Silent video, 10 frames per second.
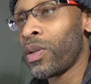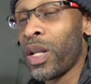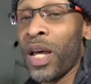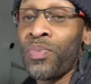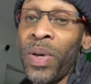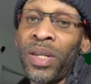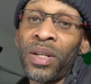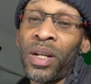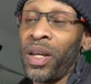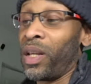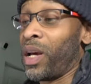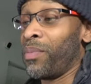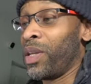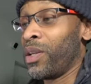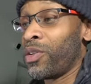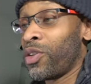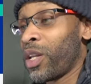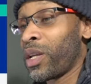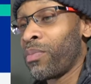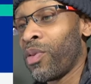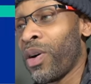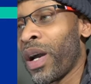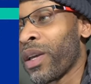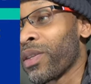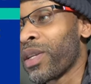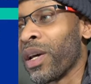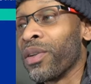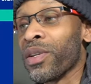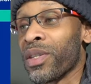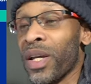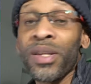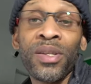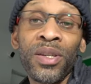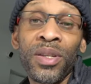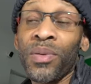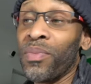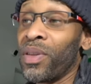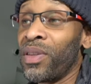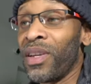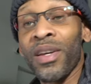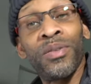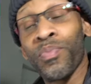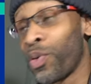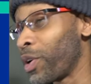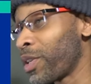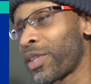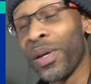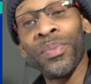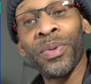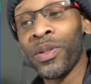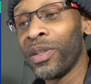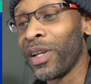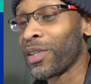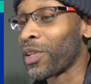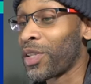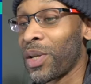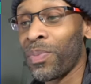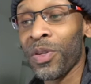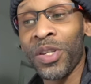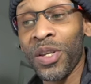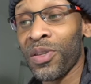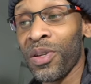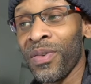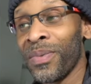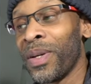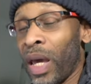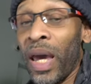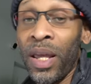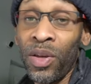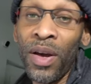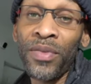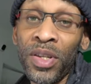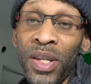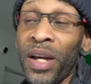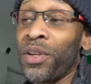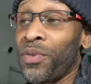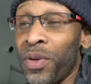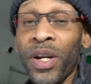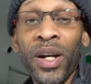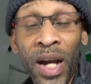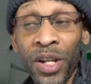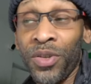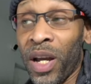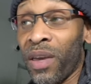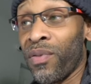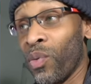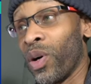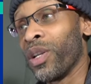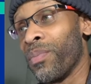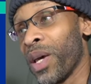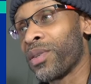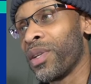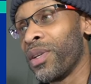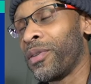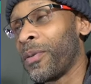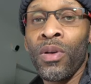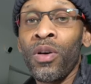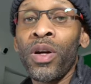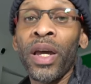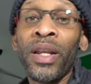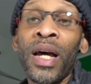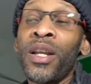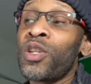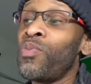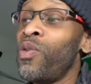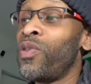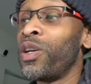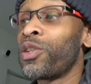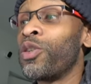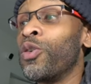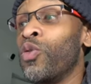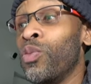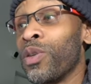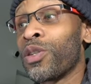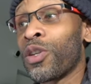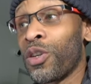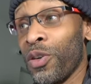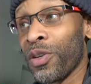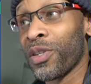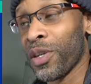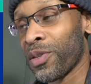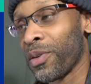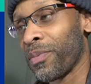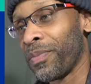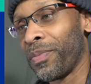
So that's basically it. I mean, there's nothing more I can say on this Nest system. It's pretty simple. It's a simple system, and you have to sign a three-year contract if you want the best deal. Okay, now let's move on to the Ooma security system.